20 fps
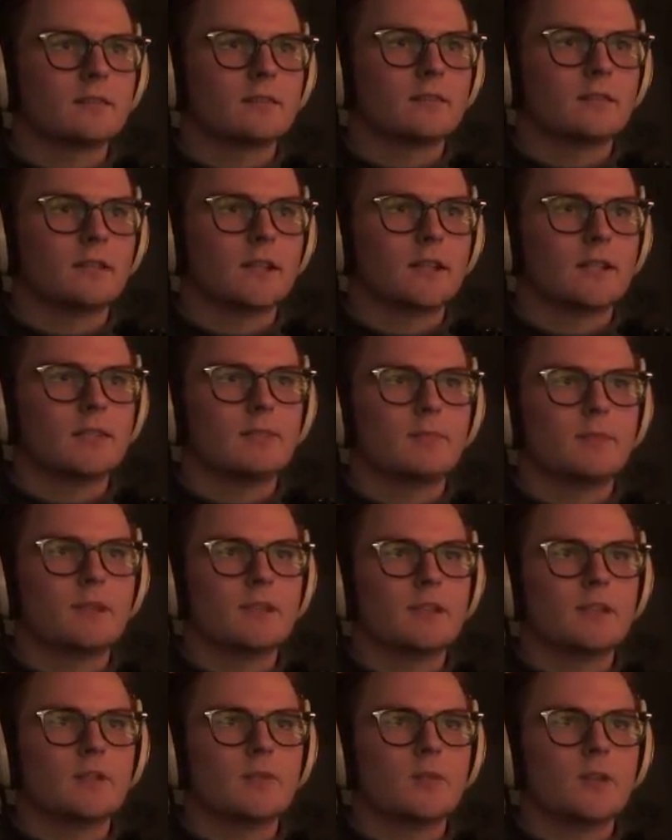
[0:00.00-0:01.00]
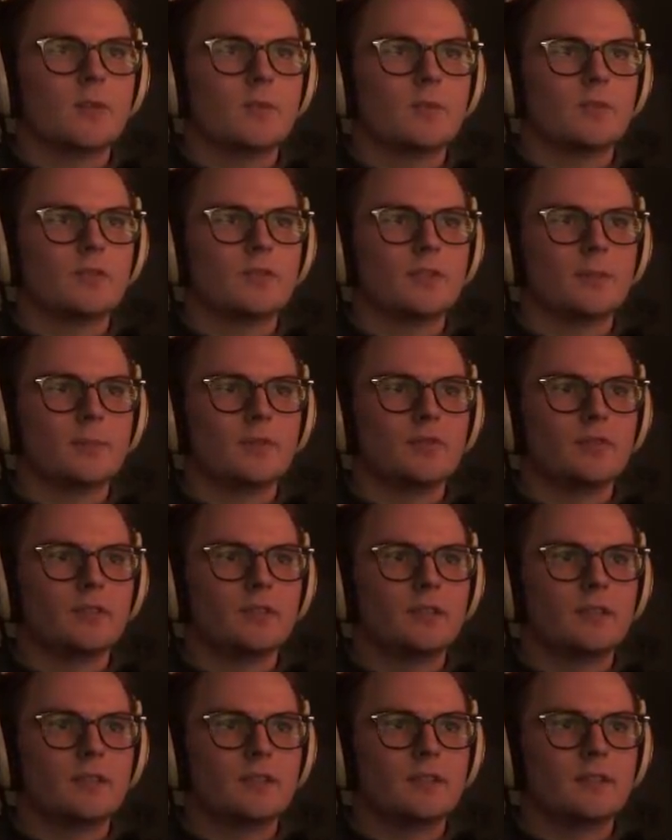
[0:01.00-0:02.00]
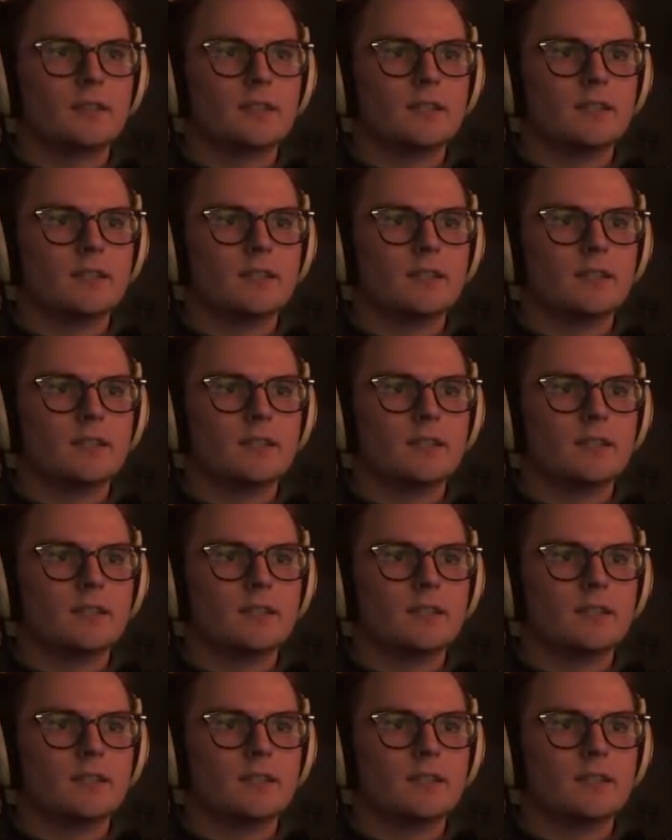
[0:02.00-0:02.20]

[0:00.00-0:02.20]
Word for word: let's be quick with some of the